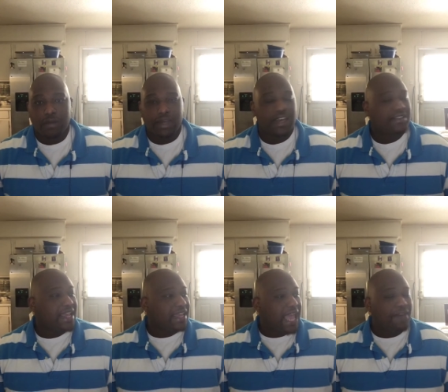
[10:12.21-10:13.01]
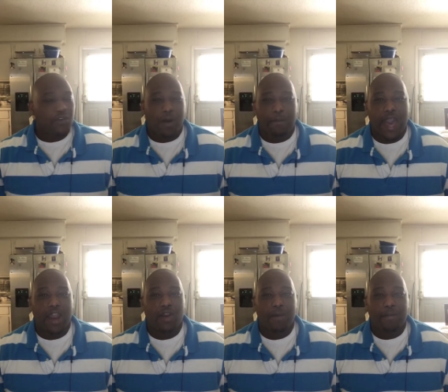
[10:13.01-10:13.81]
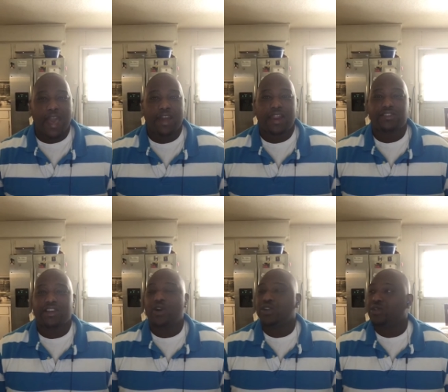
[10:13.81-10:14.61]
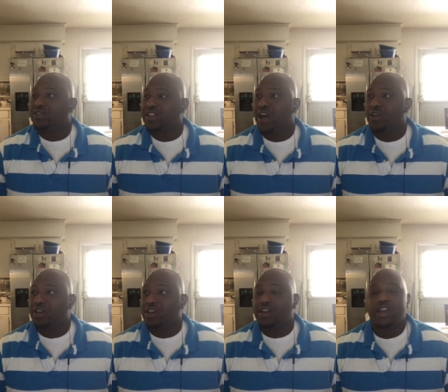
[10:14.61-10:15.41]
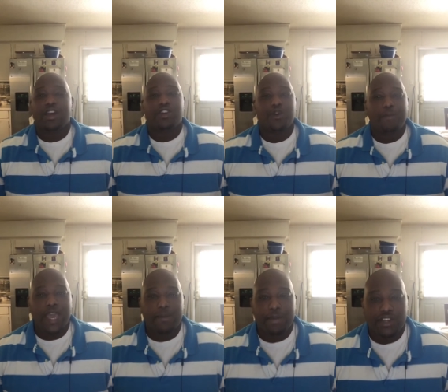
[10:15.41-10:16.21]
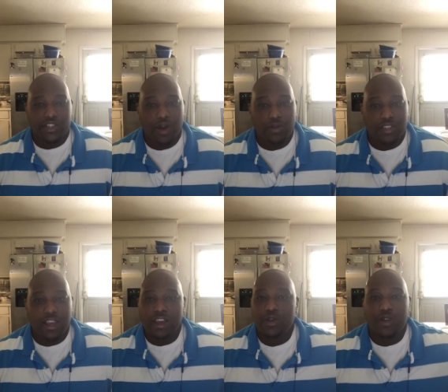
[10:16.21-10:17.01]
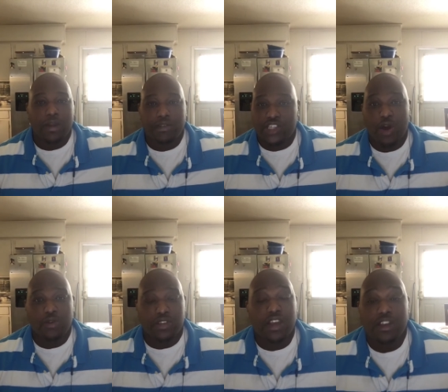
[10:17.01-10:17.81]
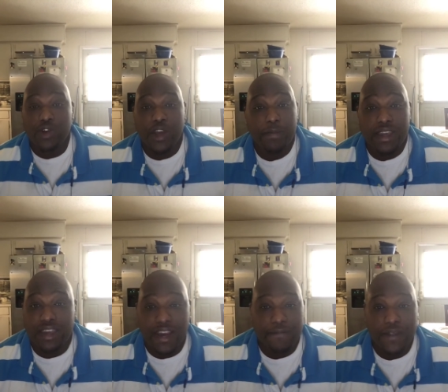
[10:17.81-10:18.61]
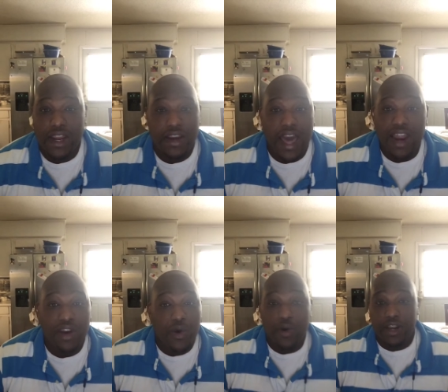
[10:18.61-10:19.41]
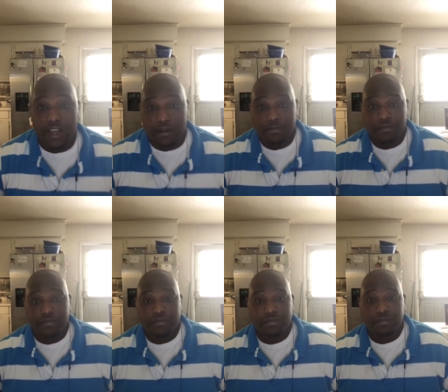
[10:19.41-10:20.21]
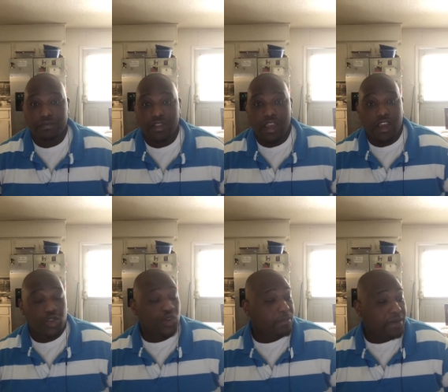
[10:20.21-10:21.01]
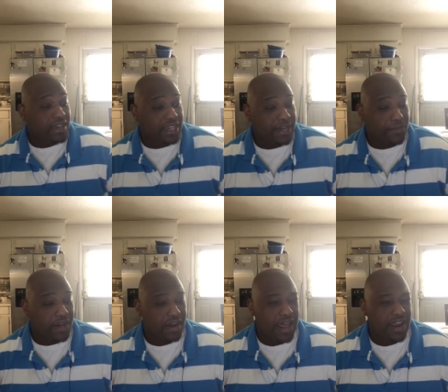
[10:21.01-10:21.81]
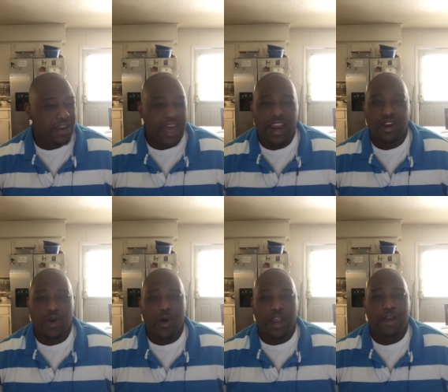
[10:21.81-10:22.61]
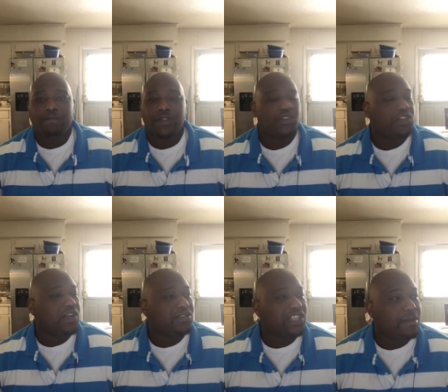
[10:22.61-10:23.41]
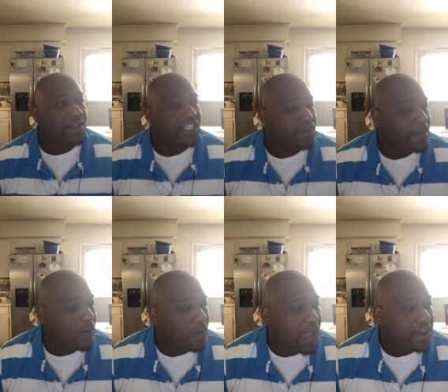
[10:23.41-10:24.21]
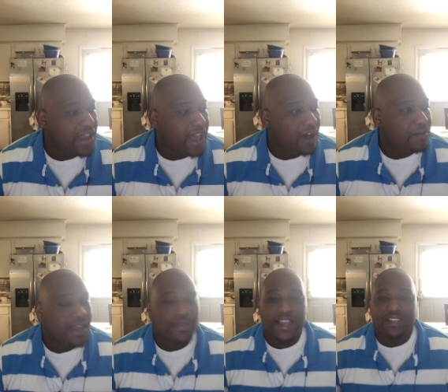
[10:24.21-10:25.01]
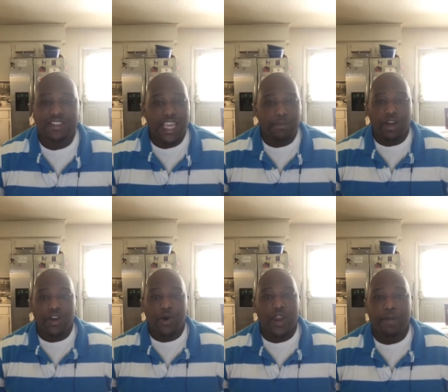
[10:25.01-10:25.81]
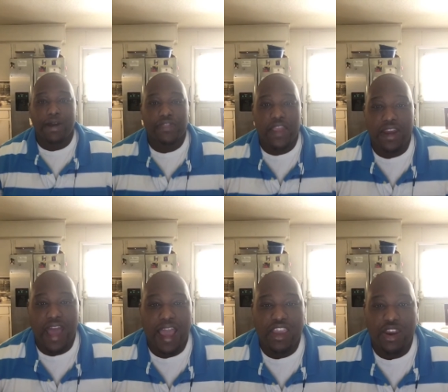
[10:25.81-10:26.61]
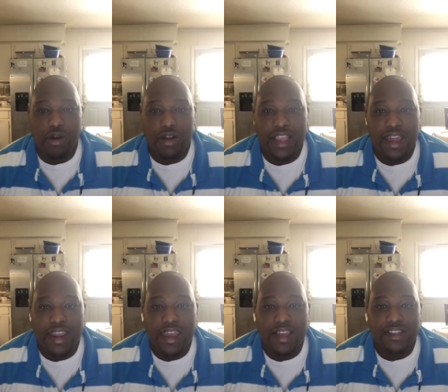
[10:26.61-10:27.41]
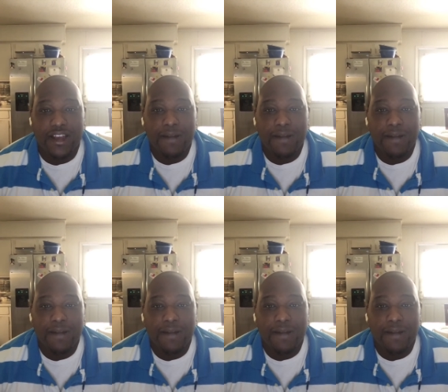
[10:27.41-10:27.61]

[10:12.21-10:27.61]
because they gave you a pat on the back and they said, "Oh, you sound good. You may be chosen. You can chosen. You can be gifted and not anointed. You can be gifted and not, not anointed. Don't you know some of these people right now? They seem anointed, but they not. You know what that is?